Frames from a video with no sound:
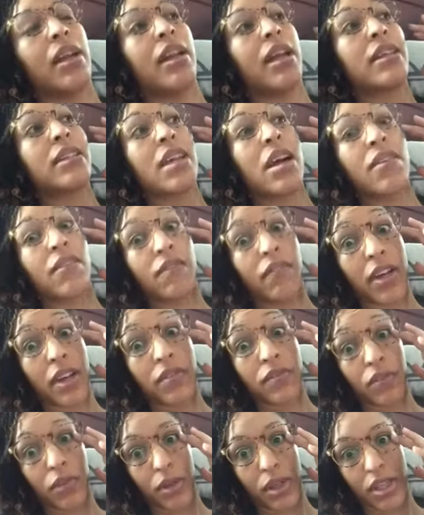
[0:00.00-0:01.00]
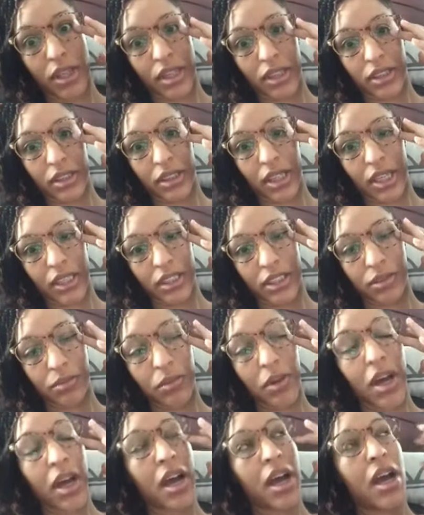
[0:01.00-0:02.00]
That's how faithful he is. I just,
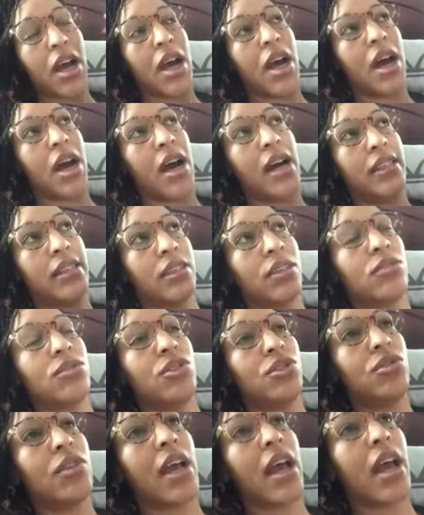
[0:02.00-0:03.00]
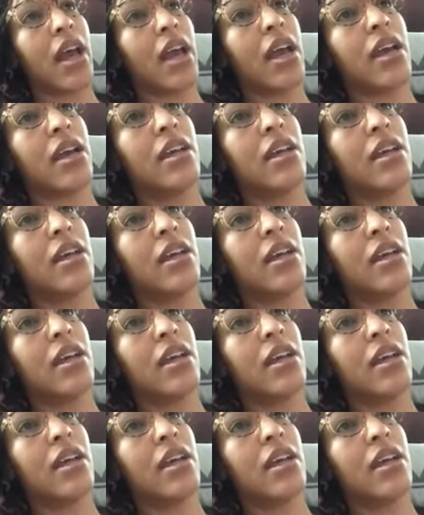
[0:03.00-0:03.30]
I told you that